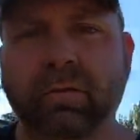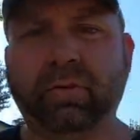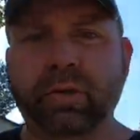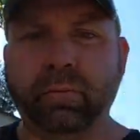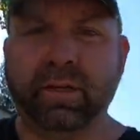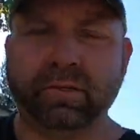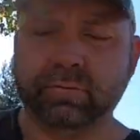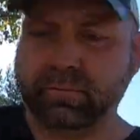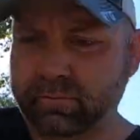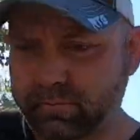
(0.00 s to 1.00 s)
Flow
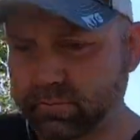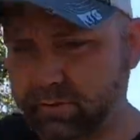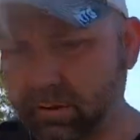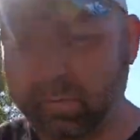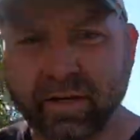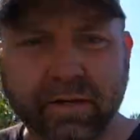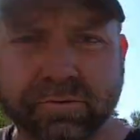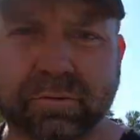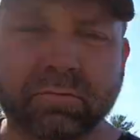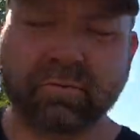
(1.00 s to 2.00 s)
Master, Slow
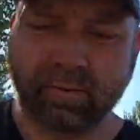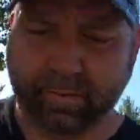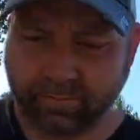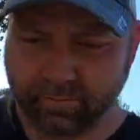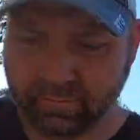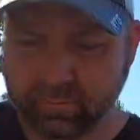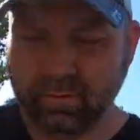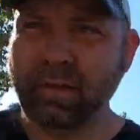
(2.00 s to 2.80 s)
Master, whatever.